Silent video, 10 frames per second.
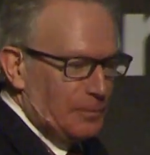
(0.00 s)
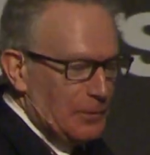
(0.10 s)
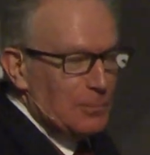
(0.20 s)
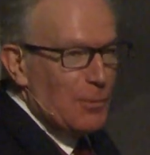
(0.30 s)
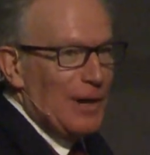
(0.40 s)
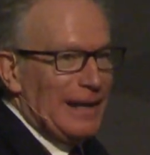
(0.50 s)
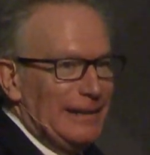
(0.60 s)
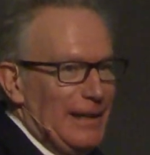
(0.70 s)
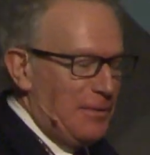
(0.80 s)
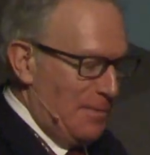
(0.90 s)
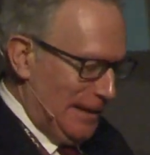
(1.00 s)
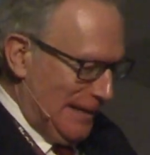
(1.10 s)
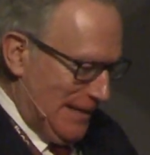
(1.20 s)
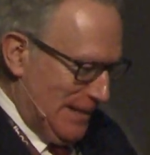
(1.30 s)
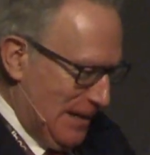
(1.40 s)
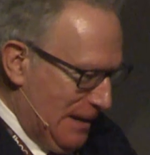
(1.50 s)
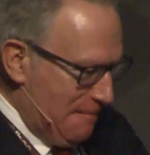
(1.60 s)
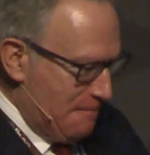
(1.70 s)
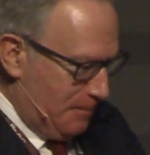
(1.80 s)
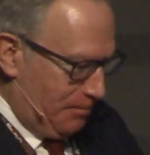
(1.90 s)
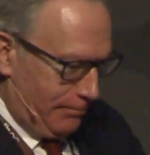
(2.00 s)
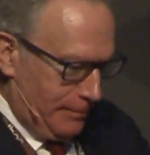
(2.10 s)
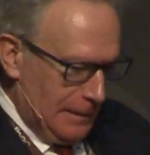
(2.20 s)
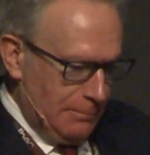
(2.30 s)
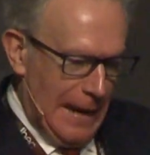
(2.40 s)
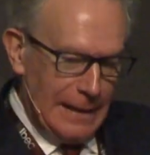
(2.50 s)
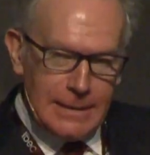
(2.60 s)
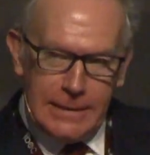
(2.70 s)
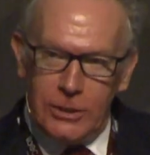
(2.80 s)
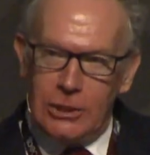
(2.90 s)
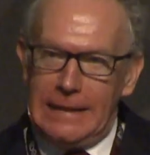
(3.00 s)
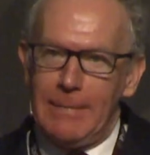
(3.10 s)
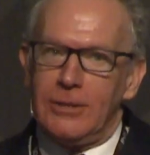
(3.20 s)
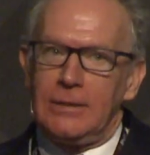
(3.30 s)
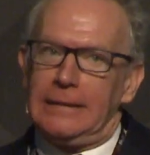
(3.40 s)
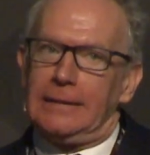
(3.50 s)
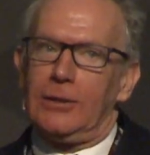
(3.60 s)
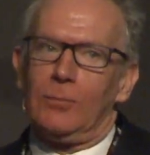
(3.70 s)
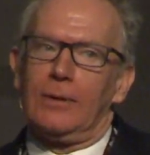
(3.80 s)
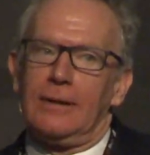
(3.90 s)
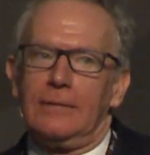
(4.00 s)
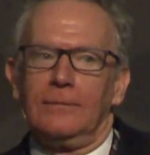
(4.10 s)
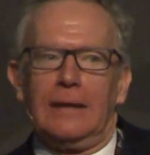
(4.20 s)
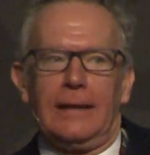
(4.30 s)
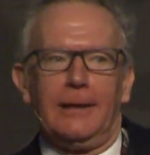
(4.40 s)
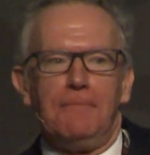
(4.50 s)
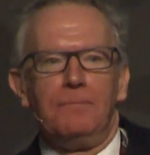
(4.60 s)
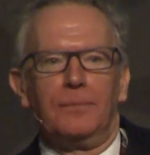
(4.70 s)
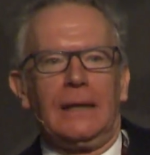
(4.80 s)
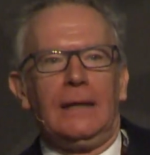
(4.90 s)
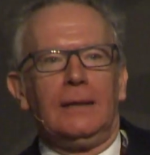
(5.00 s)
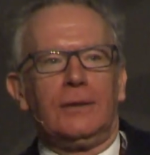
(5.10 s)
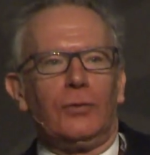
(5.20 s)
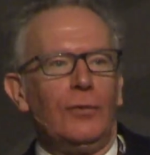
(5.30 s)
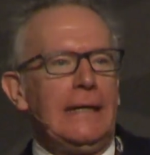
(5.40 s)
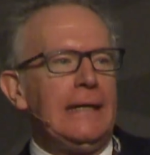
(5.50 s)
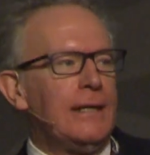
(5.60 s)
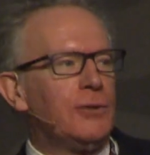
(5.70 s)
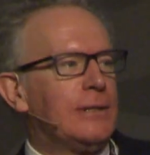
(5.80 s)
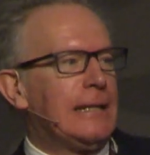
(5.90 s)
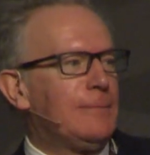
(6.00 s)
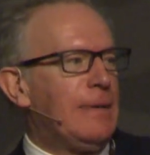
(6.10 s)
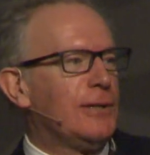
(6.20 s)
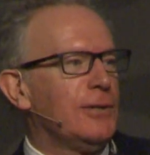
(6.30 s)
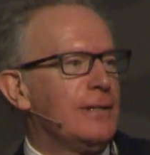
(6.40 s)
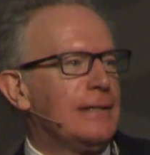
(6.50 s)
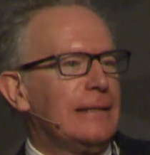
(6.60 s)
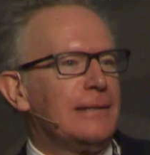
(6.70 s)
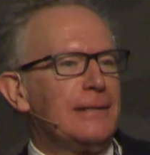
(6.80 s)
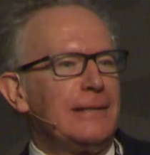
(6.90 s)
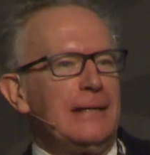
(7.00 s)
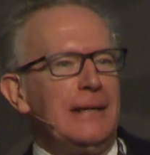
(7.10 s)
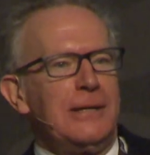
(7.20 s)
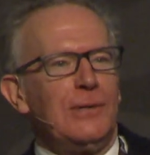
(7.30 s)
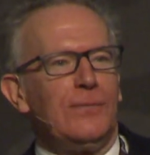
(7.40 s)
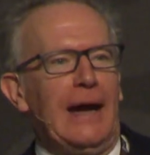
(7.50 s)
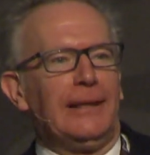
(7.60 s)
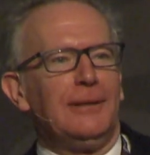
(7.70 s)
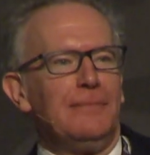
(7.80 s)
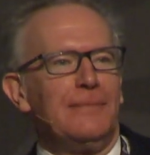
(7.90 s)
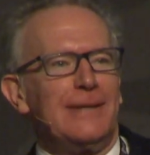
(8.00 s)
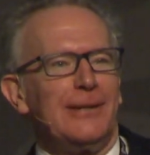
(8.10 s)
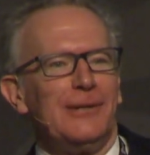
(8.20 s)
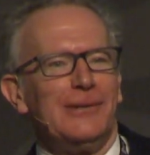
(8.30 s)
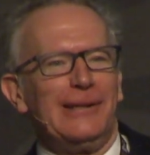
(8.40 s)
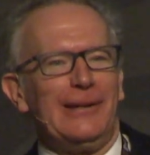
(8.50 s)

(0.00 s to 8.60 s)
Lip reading: Good morning, everybody. Matt initially mentioned that there were 3 interesting speakers, and you've had them, so